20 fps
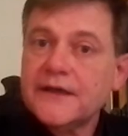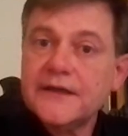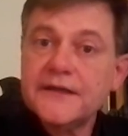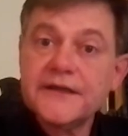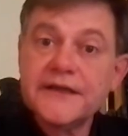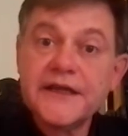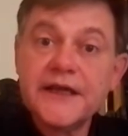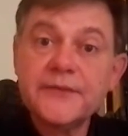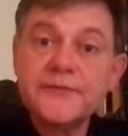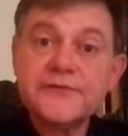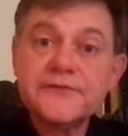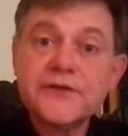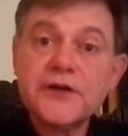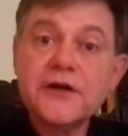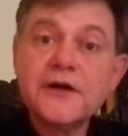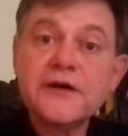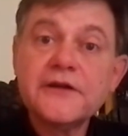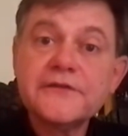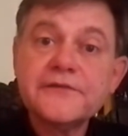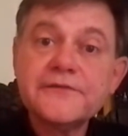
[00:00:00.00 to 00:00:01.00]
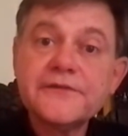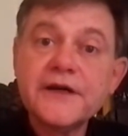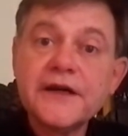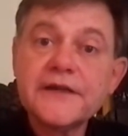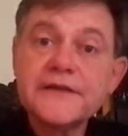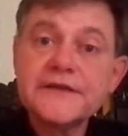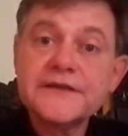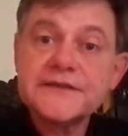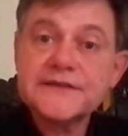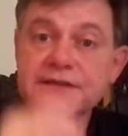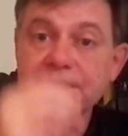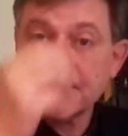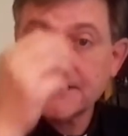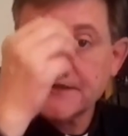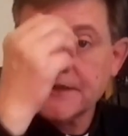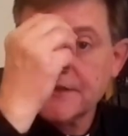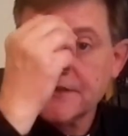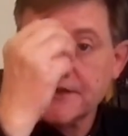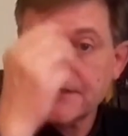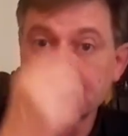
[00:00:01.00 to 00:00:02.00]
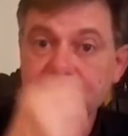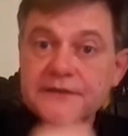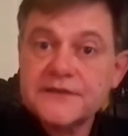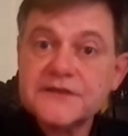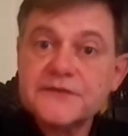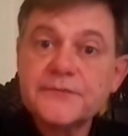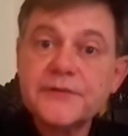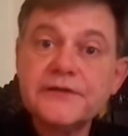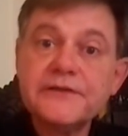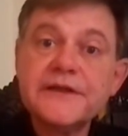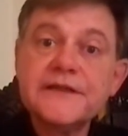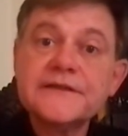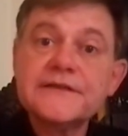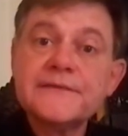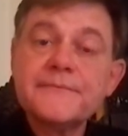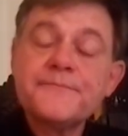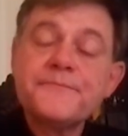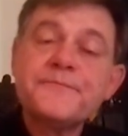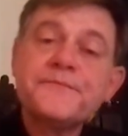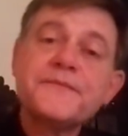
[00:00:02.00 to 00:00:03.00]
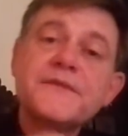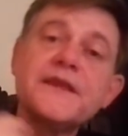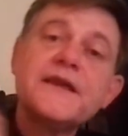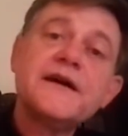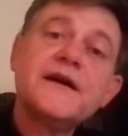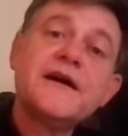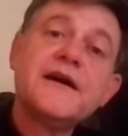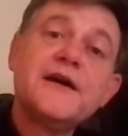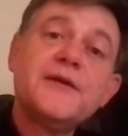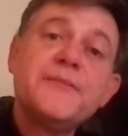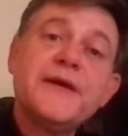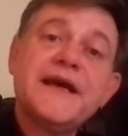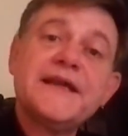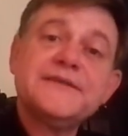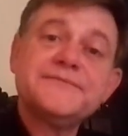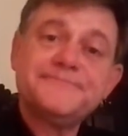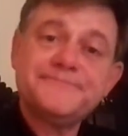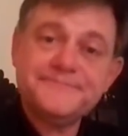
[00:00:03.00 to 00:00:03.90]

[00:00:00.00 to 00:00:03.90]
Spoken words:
In the name of God, Father, Son, and Holy Spirit. Amen.